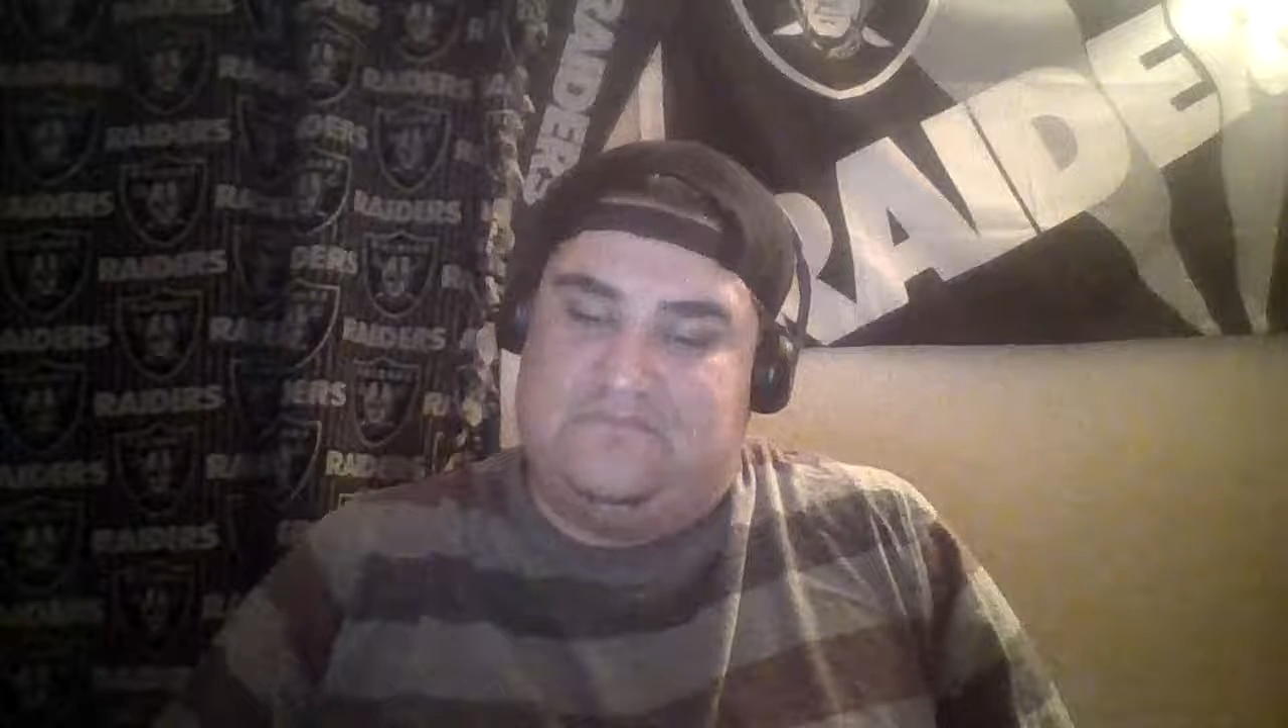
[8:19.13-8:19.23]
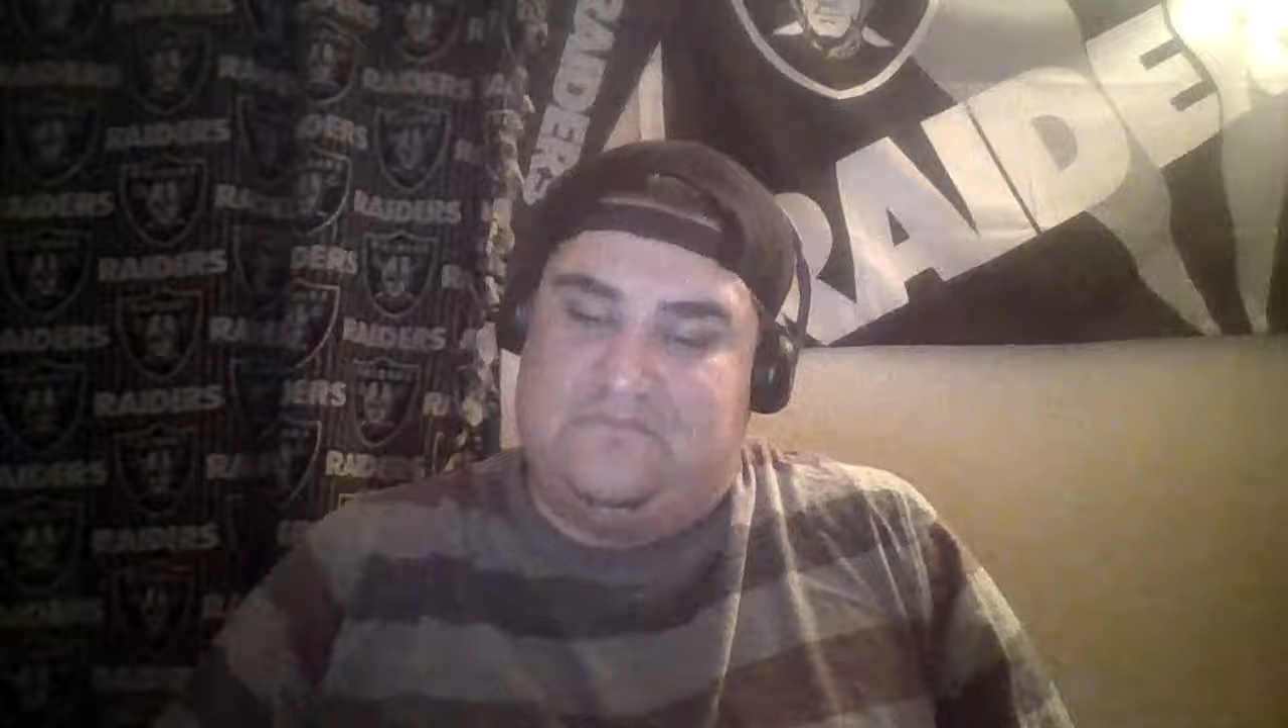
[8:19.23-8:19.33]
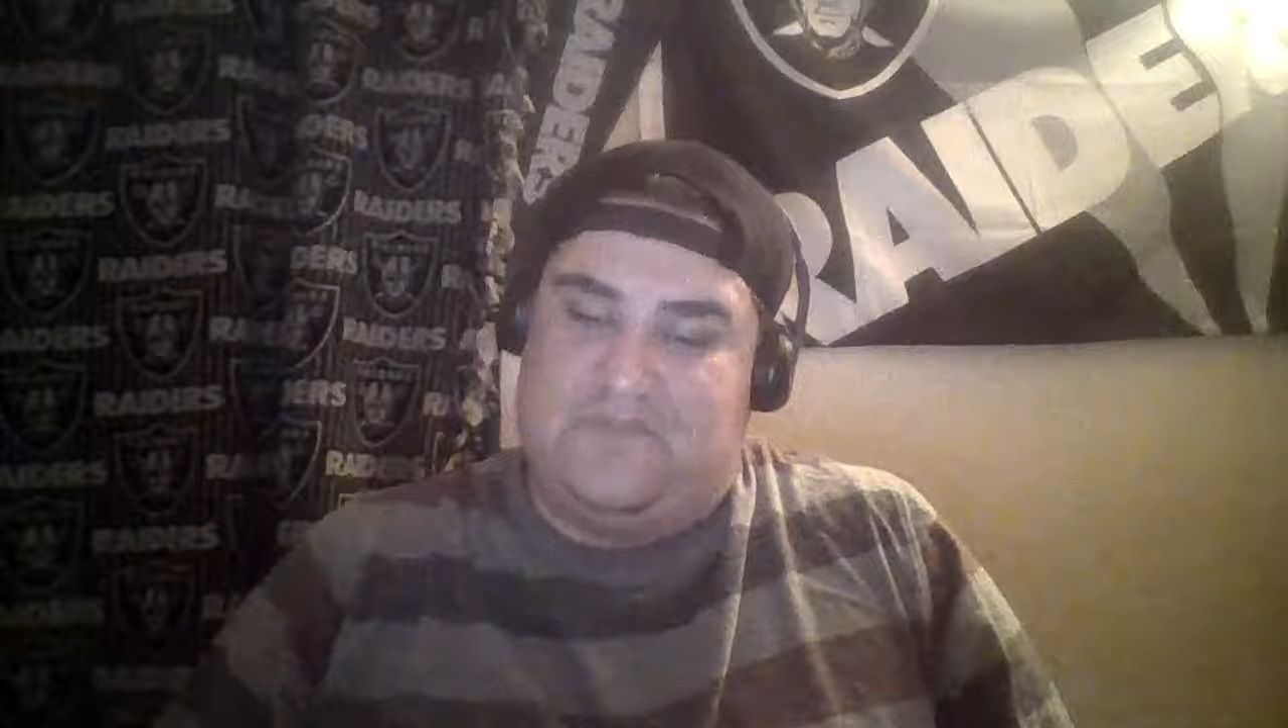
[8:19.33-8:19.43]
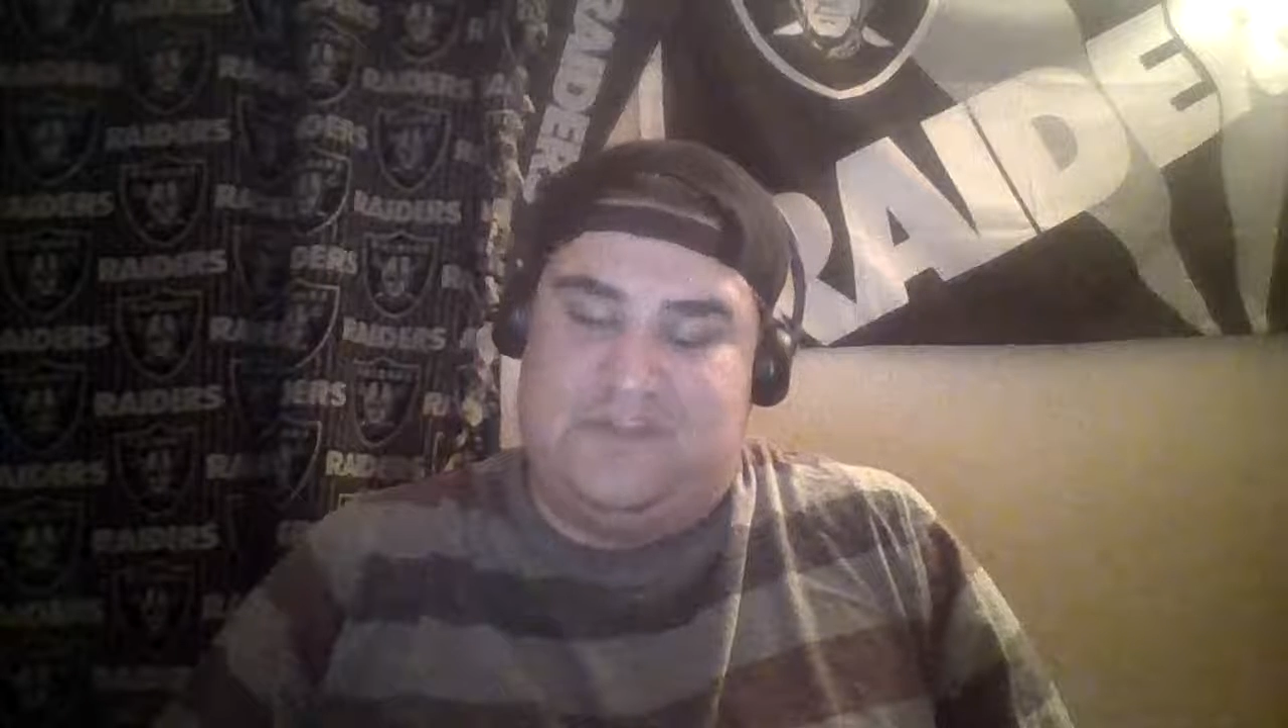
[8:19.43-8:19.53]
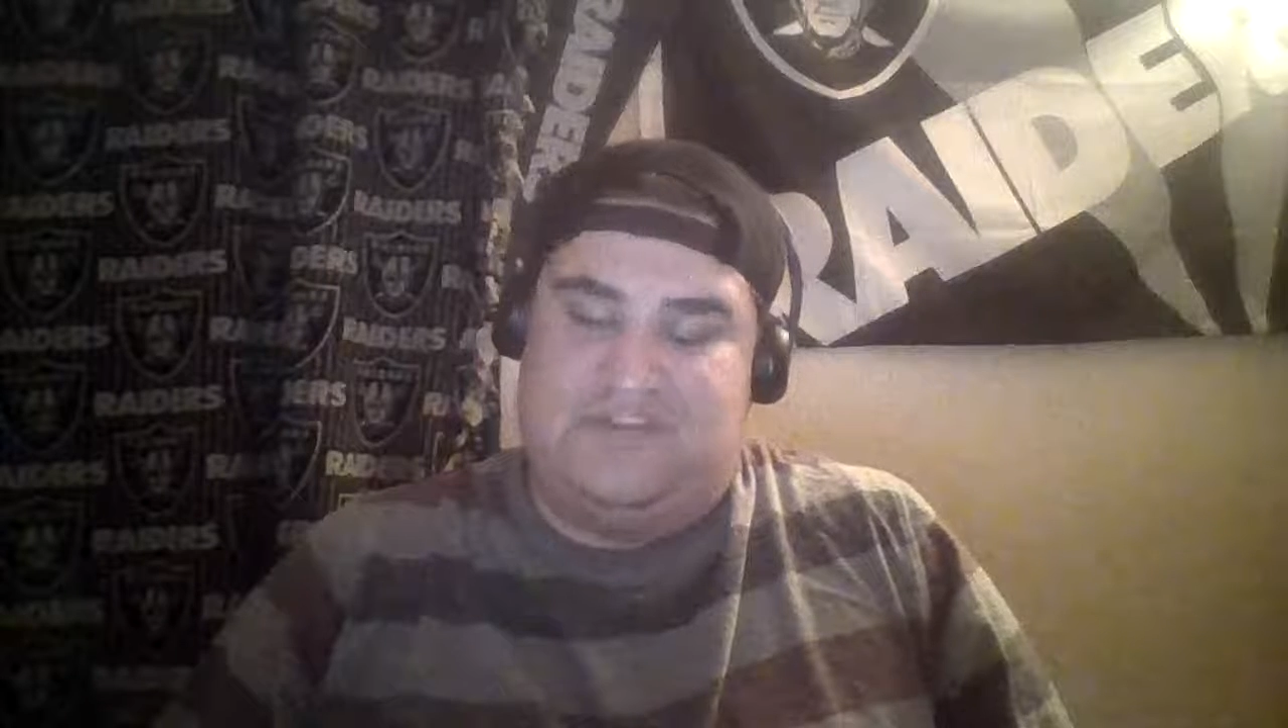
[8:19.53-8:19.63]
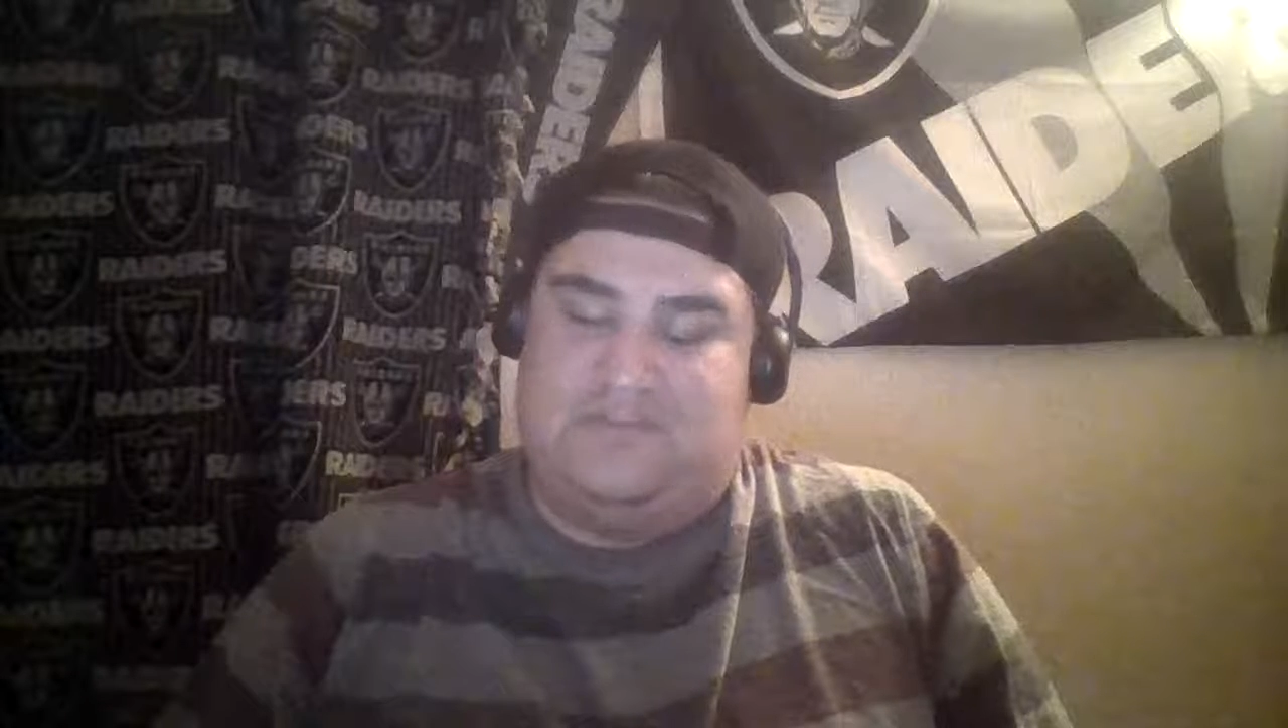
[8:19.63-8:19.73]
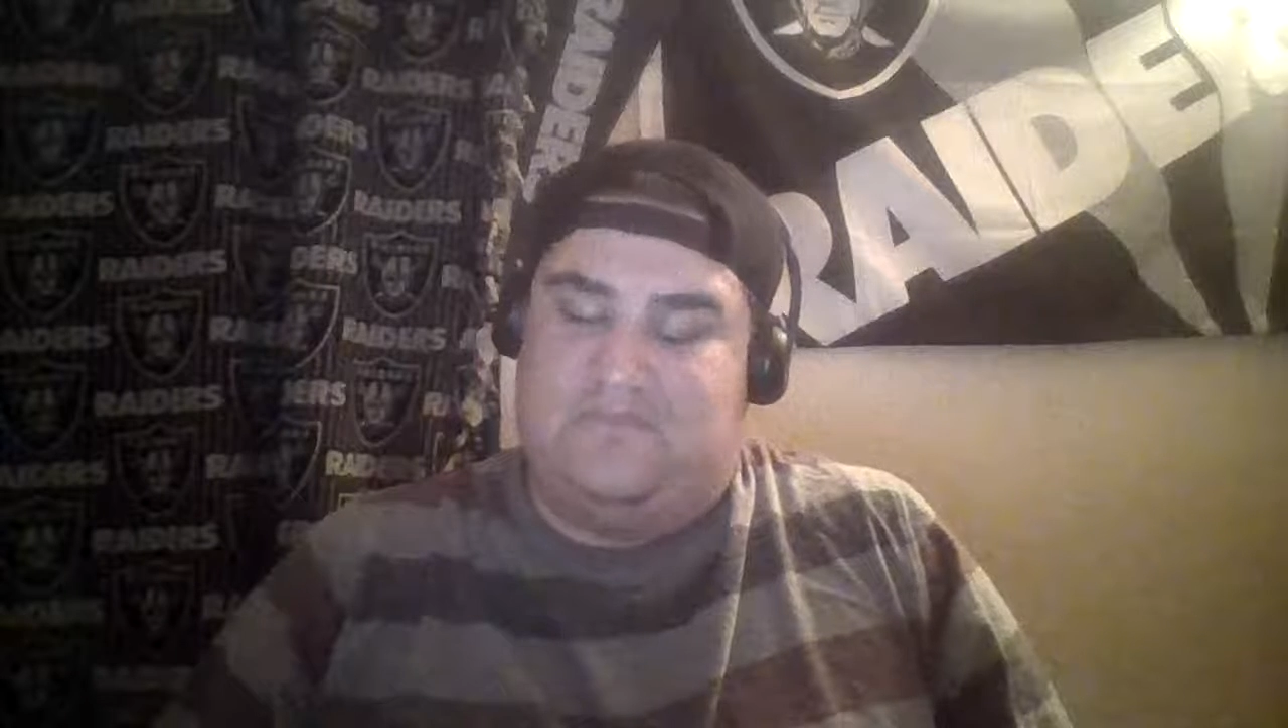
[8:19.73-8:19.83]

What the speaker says: Minshew